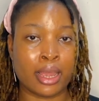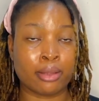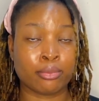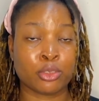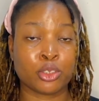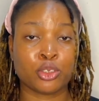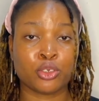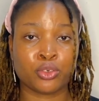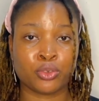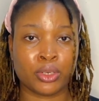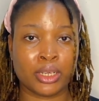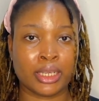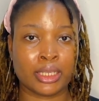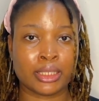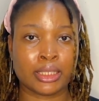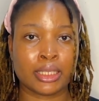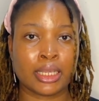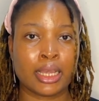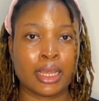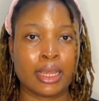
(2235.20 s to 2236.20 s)

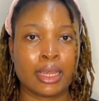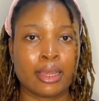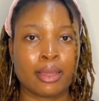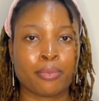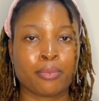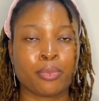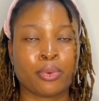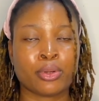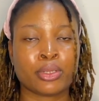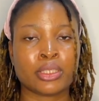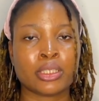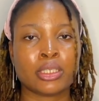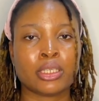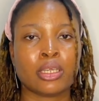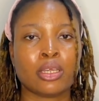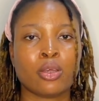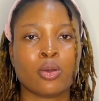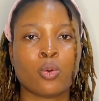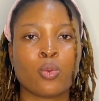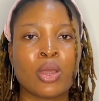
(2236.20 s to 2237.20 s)
streaks. But
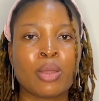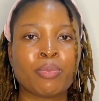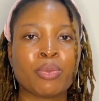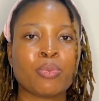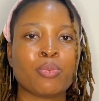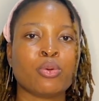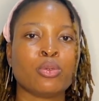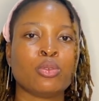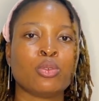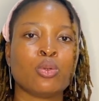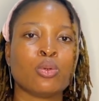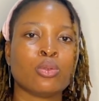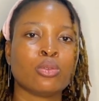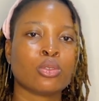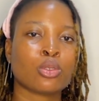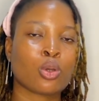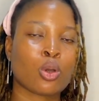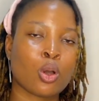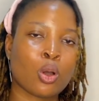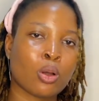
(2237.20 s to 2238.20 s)
when people
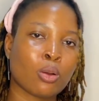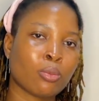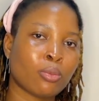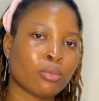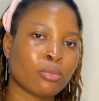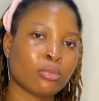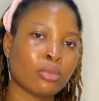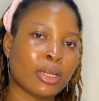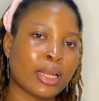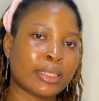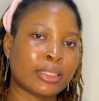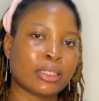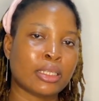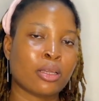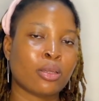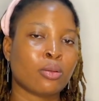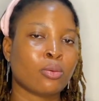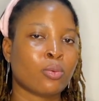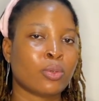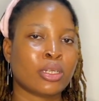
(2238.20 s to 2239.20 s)
don't come, let's
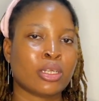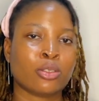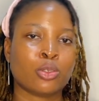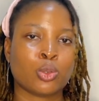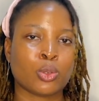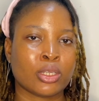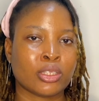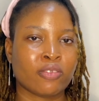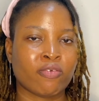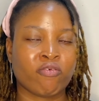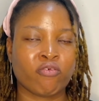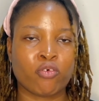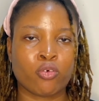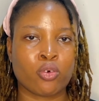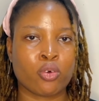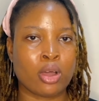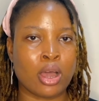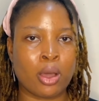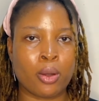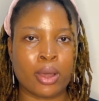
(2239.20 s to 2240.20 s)
say within
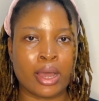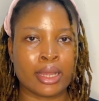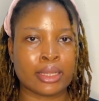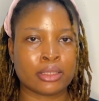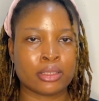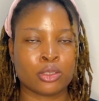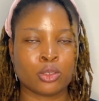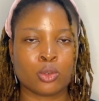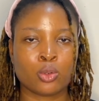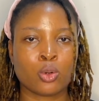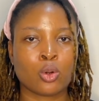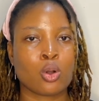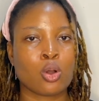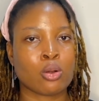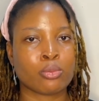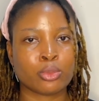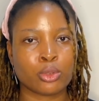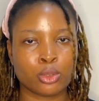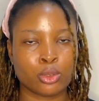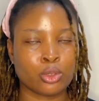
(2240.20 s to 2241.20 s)
24 hours, you don't
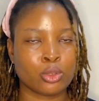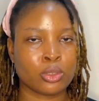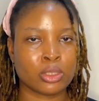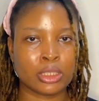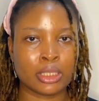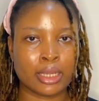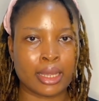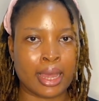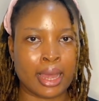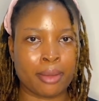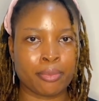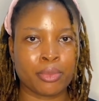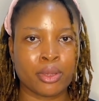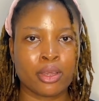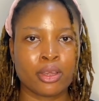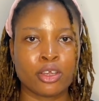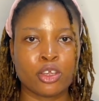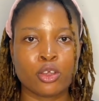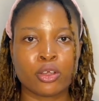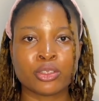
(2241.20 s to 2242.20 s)
come to use the app,
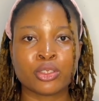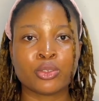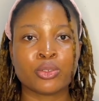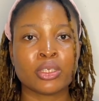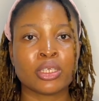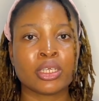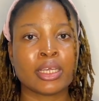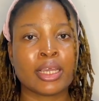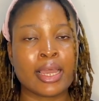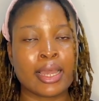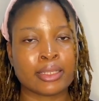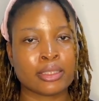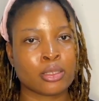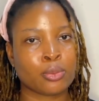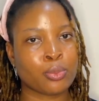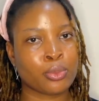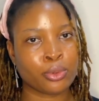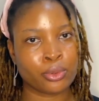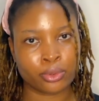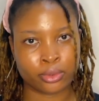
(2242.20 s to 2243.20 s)
your streak gets
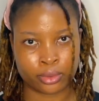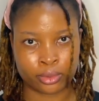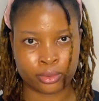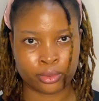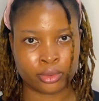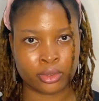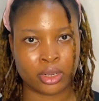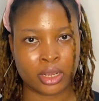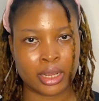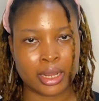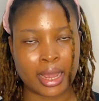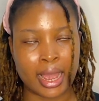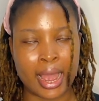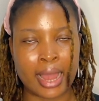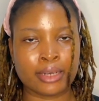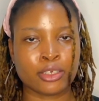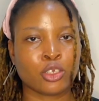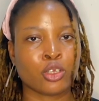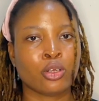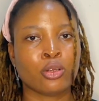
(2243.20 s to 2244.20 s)
broken
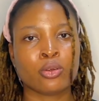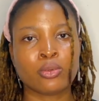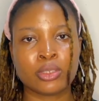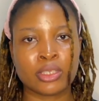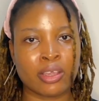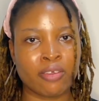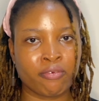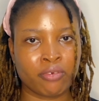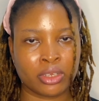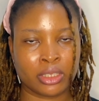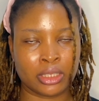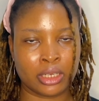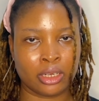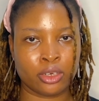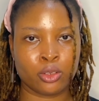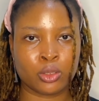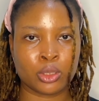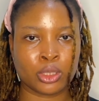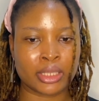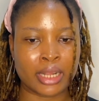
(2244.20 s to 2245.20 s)
and you lose
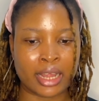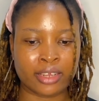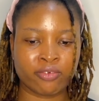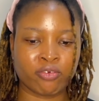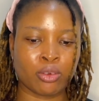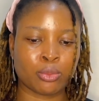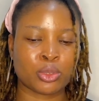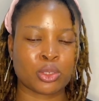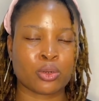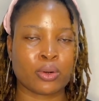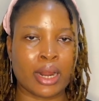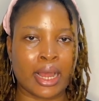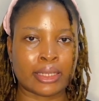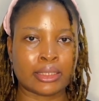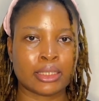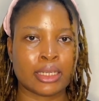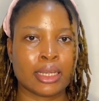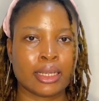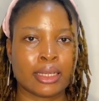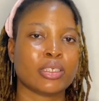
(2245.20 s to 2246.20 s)
everything. You start from scratch.
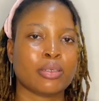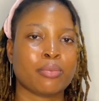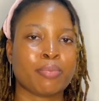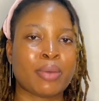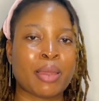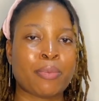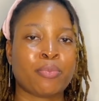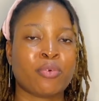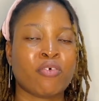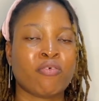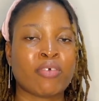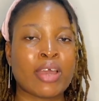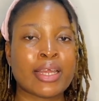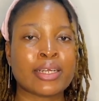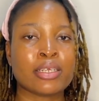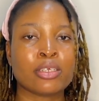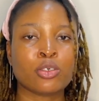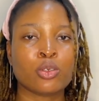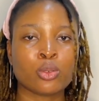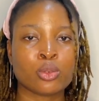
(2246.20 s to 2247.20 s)
By
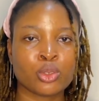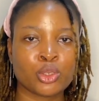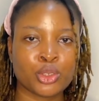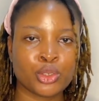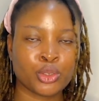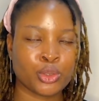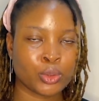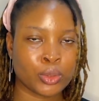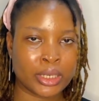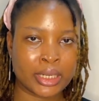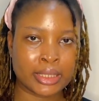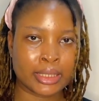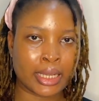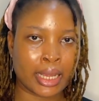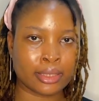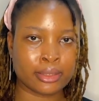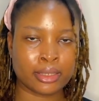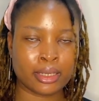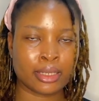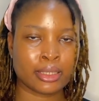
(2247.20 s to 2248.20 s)
providing those tricks
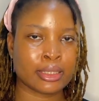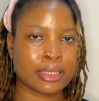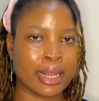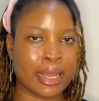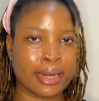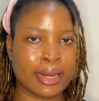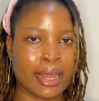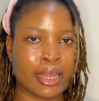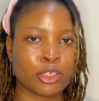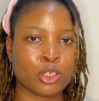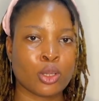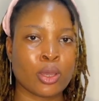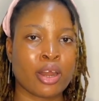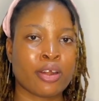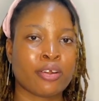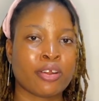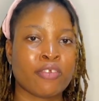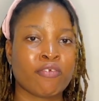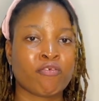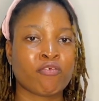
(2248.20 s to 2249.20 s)
and things like that, you
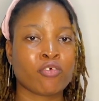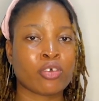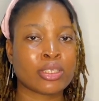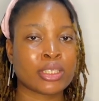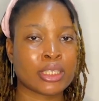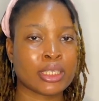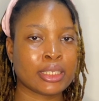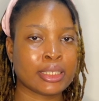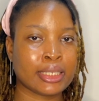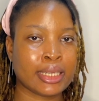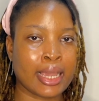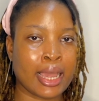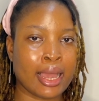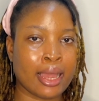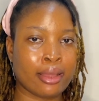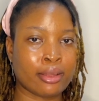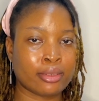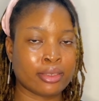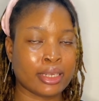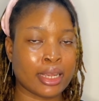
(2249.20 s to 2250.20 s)
are reinforcing
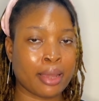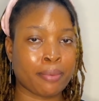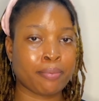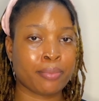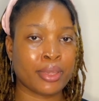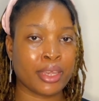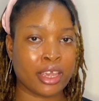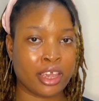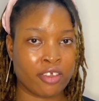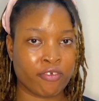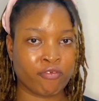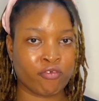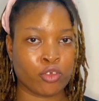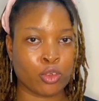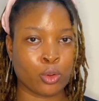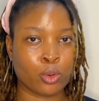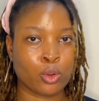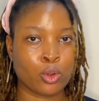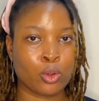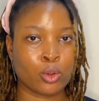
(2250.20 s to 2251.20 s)
their
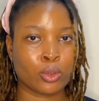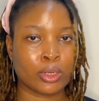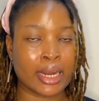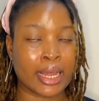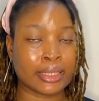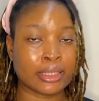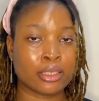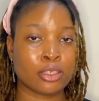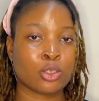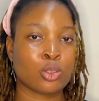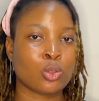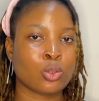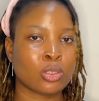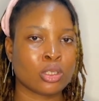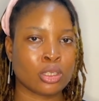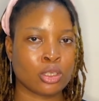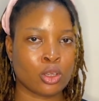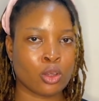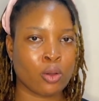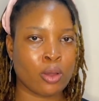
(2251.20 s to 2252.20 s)
behavior that is
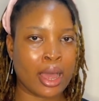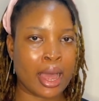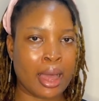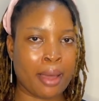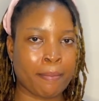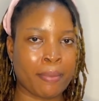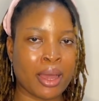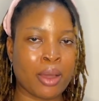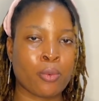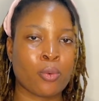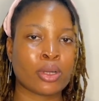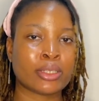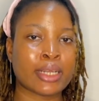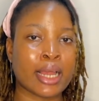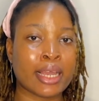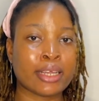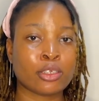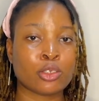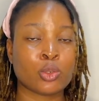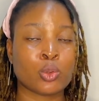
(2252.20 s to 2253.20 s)
using your app. And what
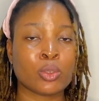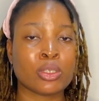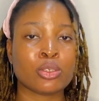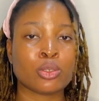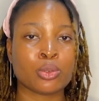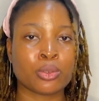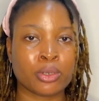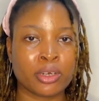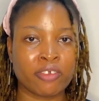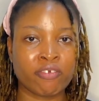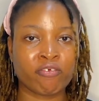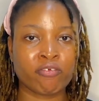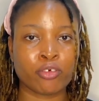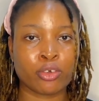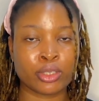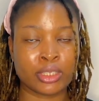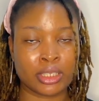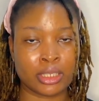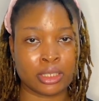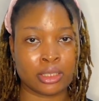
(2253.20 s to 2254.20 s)
are you doing to
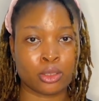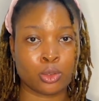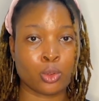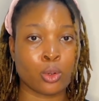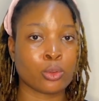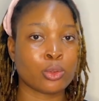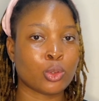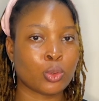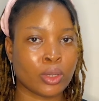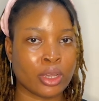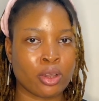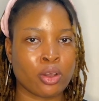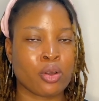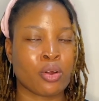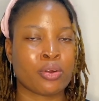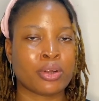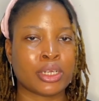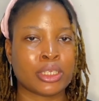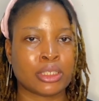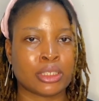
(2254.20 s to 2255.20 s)
reinforce it or to
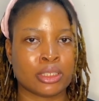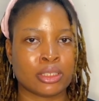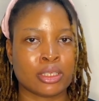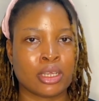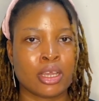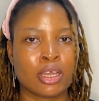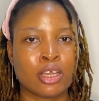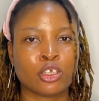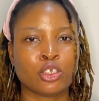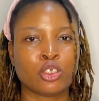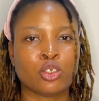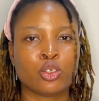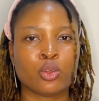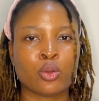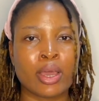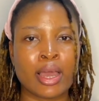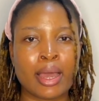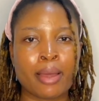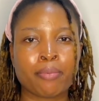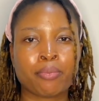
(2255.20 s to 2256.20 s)
encourage it?
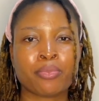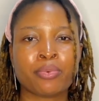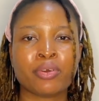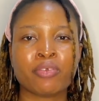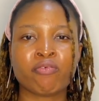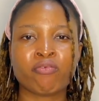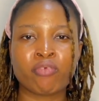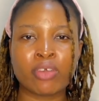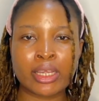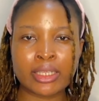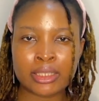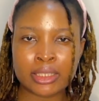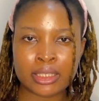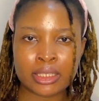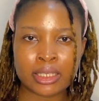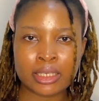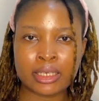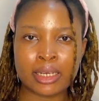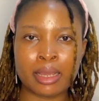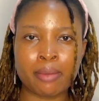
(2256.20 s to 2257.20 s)
You are
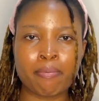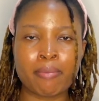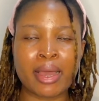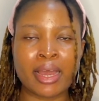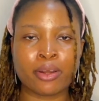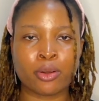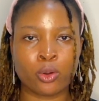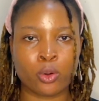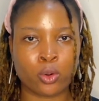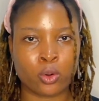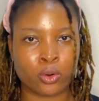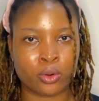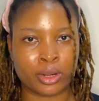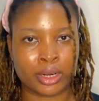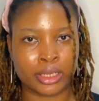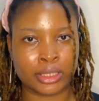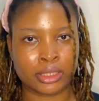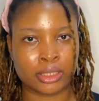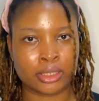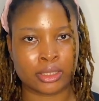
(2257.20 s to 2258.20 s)
preventing a bad
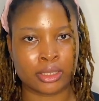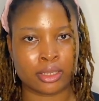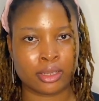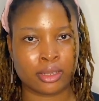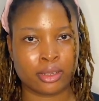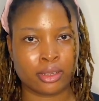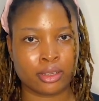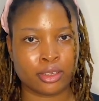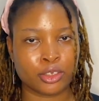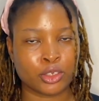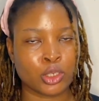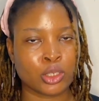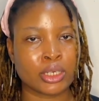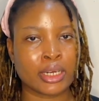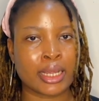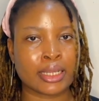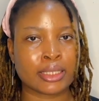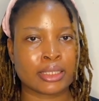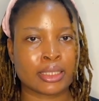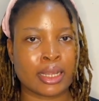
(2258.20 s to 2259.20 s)
occurrence. You
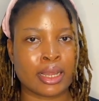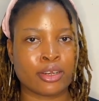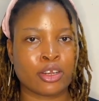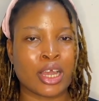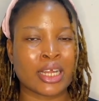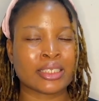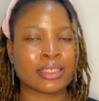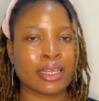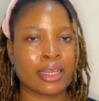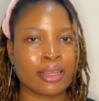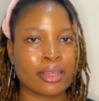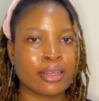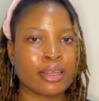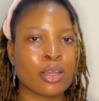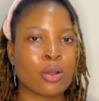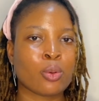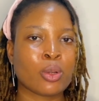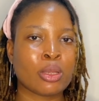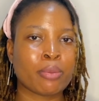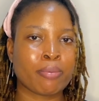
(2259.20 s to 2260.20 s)
understand? You are taking
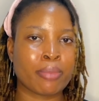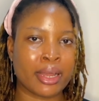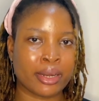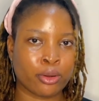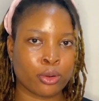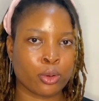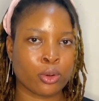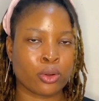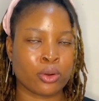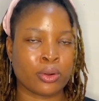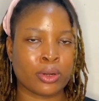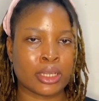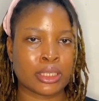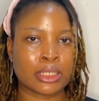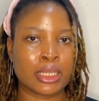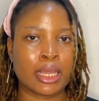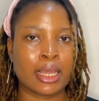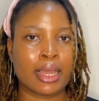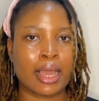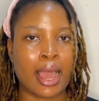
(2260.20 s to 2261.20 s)
away a bad occurrence.
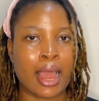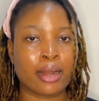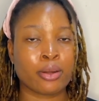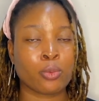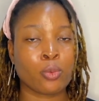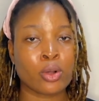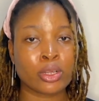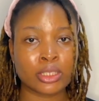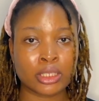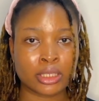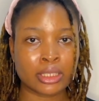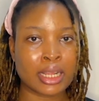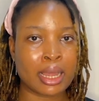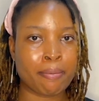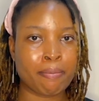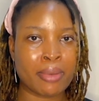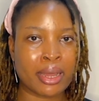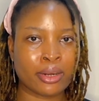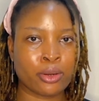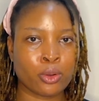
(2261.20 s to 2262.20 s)
And what is
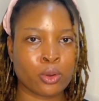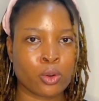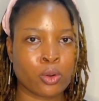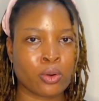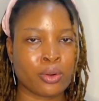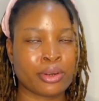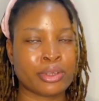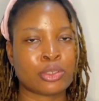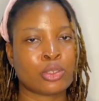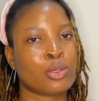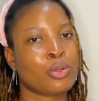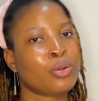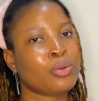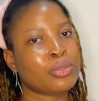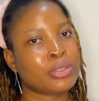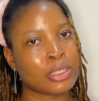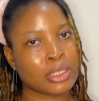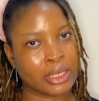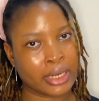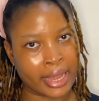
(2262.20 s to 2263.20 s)
that bad occurrence?
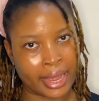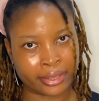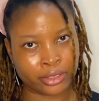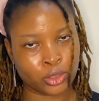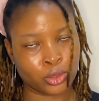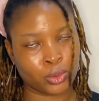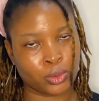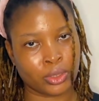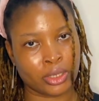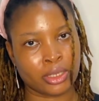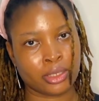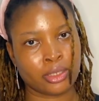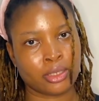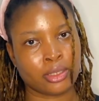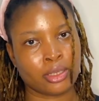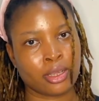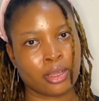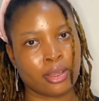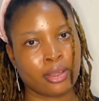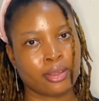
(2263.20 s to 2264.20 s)
Losing their streaks.